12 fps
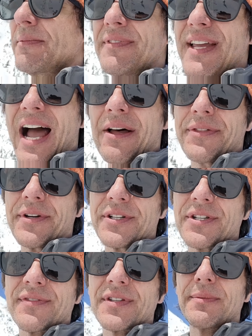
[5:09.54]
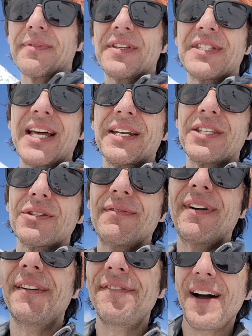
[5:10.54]
some of the authors of some of the studies to
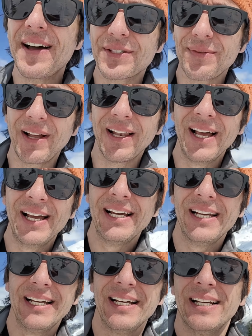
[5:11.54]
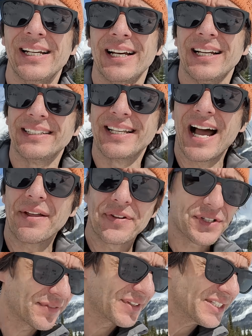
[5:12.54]
verify as well and the
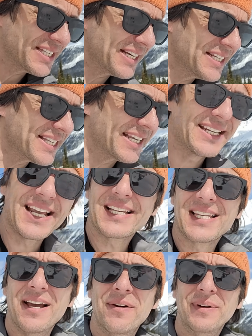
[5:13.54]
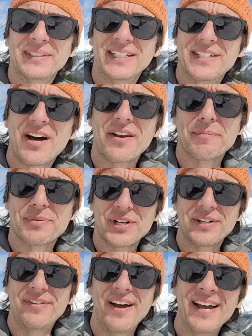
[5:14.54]
authors of the study said, yes, we did not
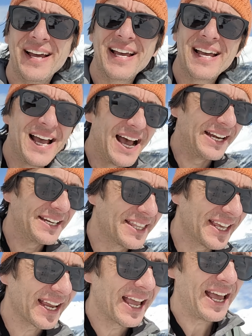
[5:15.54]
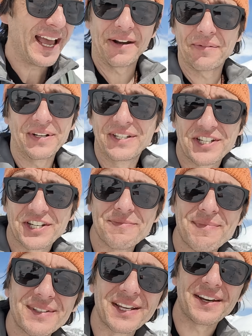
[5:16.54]
observe anything and we just
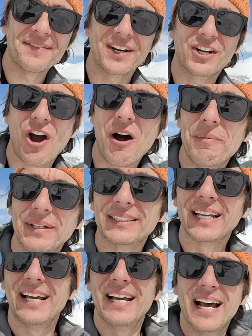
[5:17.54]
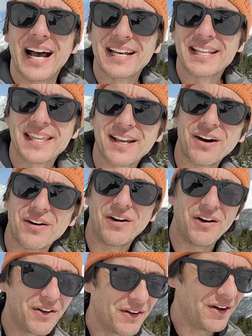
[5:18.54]
didn't even comment anything on,
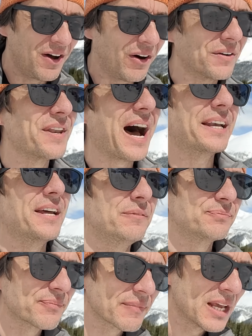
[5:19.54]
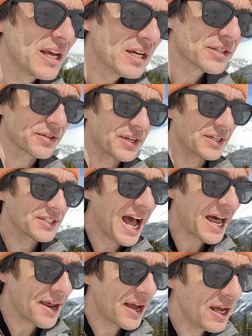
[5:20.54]
on, on that. So there is
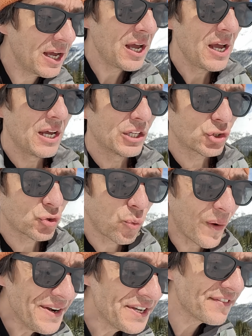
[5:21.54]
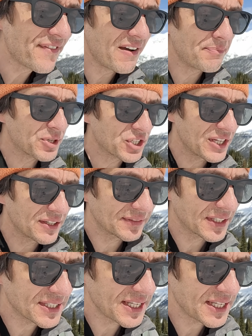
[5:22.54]
that. 25% of the